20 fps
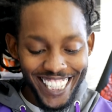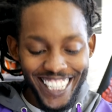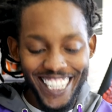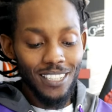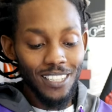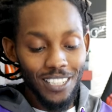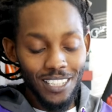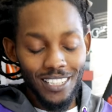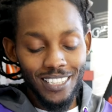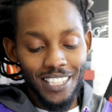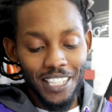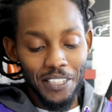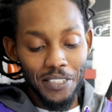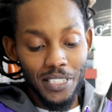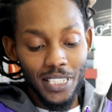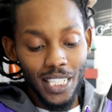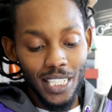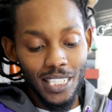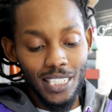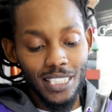Look though,
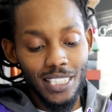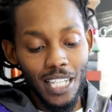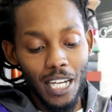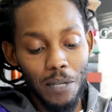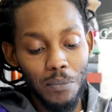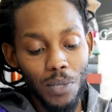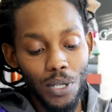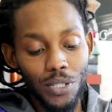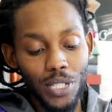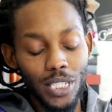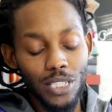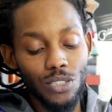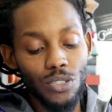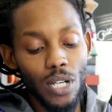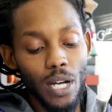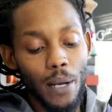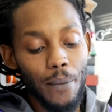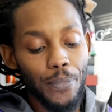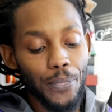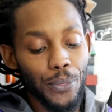check this out, bro. They
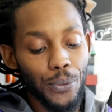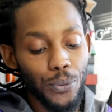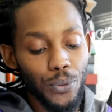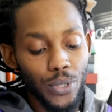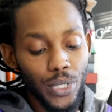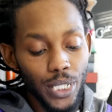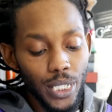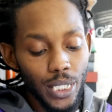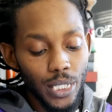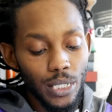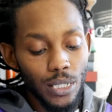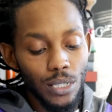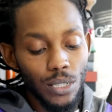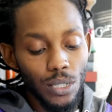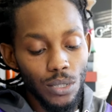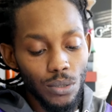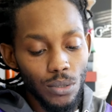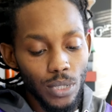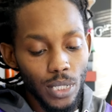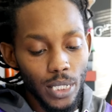dropped three
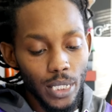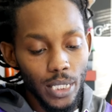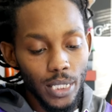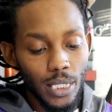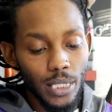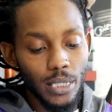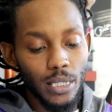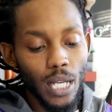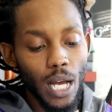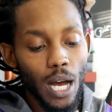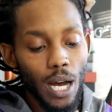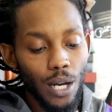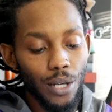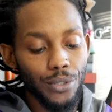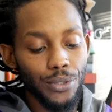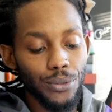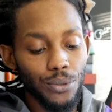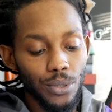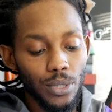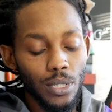new hoodies,
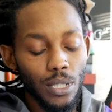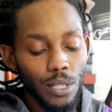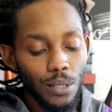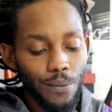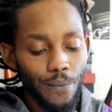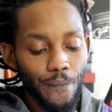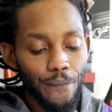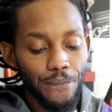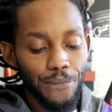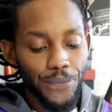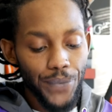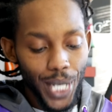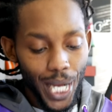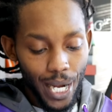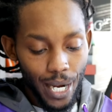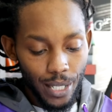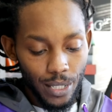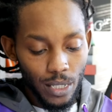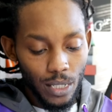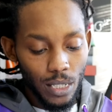all three of them
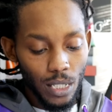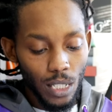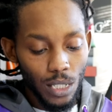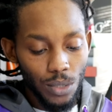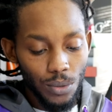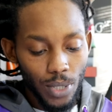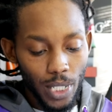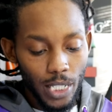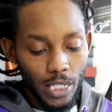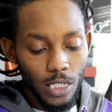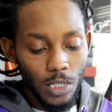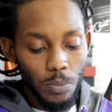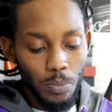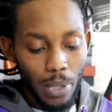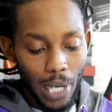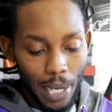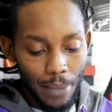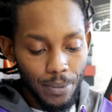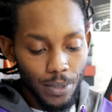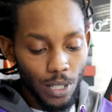fire. The colorways
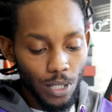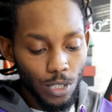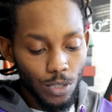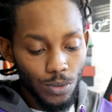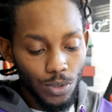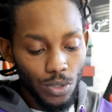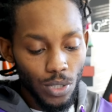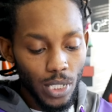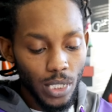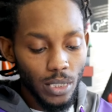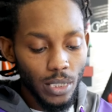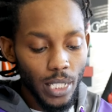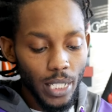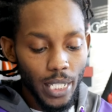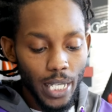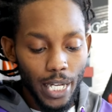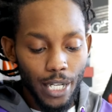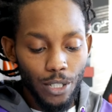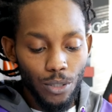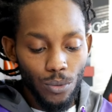popping on them joints. They
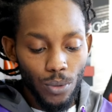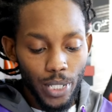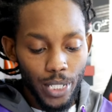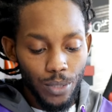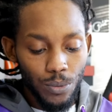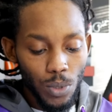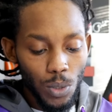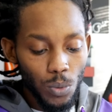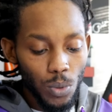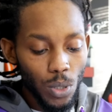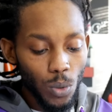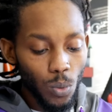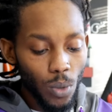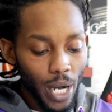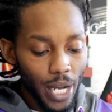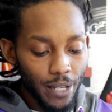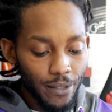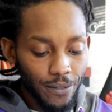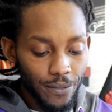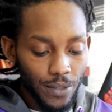got a green one with
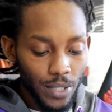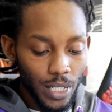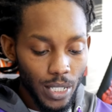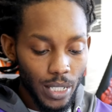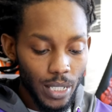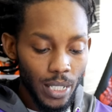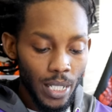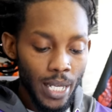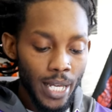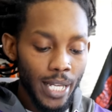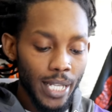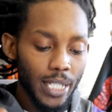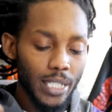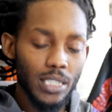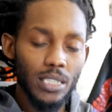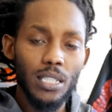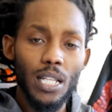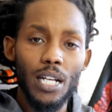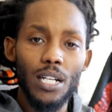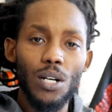white front, and
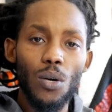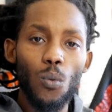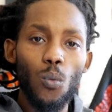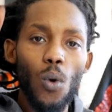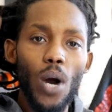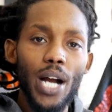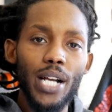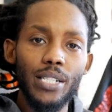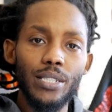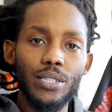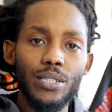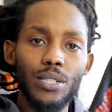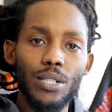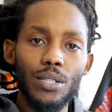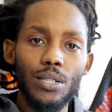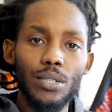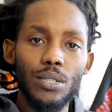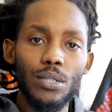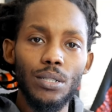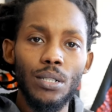it's like a white
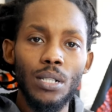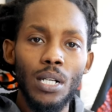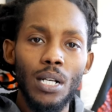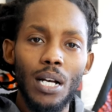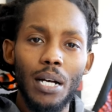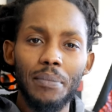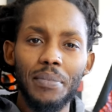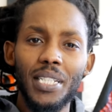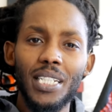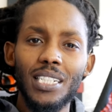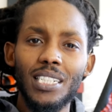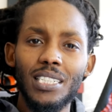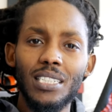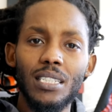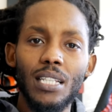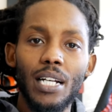circle. I'm thinking that's